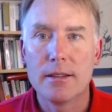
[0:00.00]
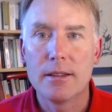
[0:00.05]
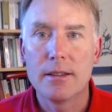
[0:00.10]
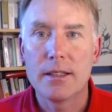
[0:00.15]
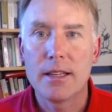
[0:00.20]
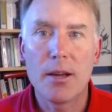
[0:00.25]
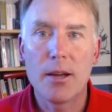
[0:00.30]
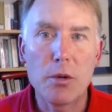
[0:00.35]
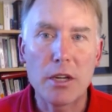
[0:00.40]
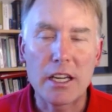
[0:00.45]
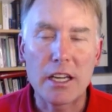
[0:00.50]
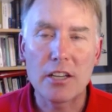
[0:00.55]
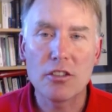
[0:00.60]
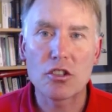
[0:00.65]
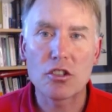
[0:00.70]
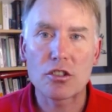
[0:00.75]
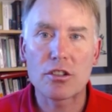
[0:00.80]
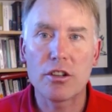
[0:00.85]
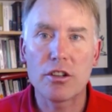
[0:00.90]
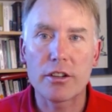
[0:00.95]
And we could
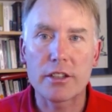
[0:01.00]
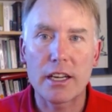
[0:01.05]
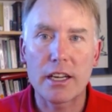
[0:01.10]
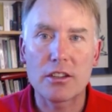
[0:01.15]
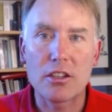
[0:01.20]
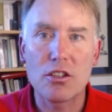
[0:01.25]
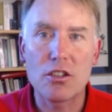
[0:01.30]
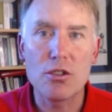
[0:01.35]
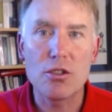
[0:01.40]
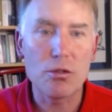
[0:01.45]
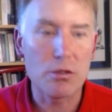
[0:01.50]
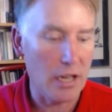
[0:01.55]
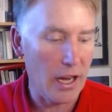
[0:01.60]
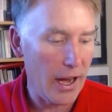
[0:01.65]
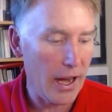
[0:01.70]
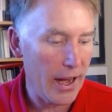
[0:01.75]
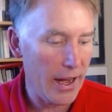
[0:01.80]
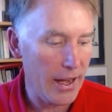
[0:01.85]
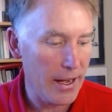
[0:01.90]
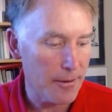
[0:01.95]
just look at the
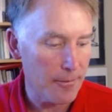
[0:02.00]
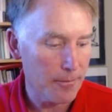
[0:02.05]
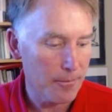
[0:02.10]
UK,